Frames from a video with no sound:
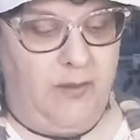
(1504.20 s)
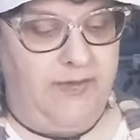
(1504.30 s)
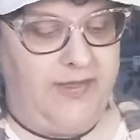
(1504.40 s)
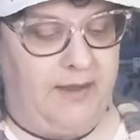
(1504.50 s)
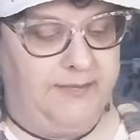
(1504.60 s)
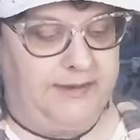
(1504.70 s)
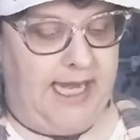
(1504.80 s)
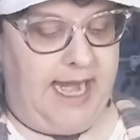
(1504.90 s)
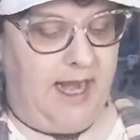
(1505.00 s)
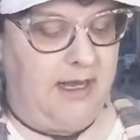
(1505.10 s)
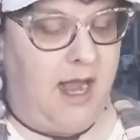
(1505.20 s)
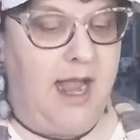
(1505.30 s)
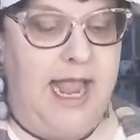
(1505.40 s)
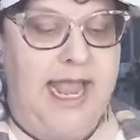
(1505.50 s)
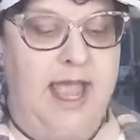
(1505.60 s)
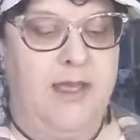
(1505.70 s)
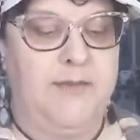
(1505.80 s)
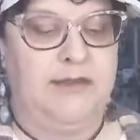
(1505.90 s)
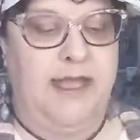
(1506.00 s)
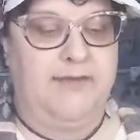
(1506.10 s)
with that black. I am
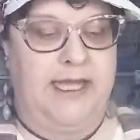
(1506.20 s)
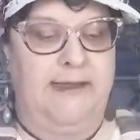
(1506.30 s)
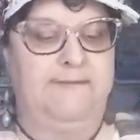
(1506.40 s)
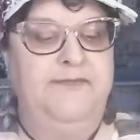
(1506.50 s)
loving it.